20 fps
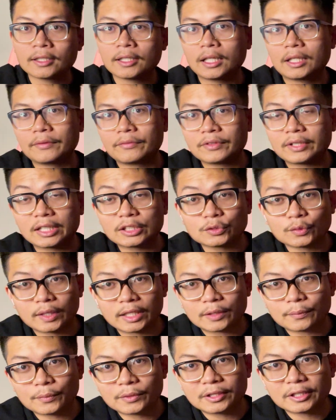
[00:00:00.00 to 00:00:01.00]
And if you guys would
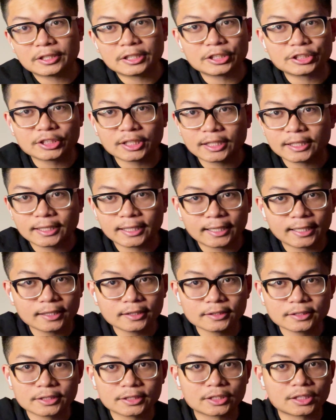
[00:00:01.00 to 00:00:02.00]
like me to teach anything
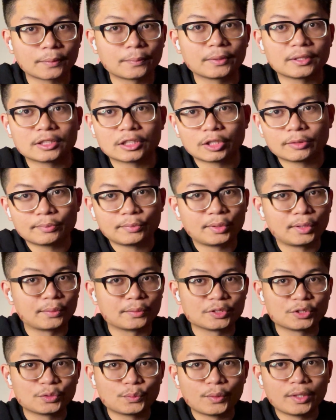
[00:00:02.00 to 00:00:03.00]
else, just comment it down below
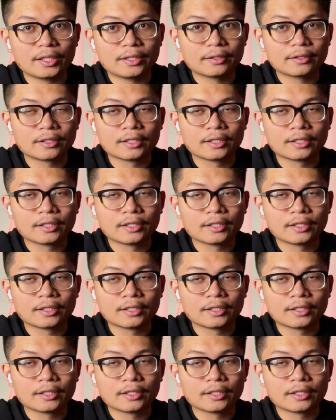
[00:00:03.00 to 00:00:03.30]
as well.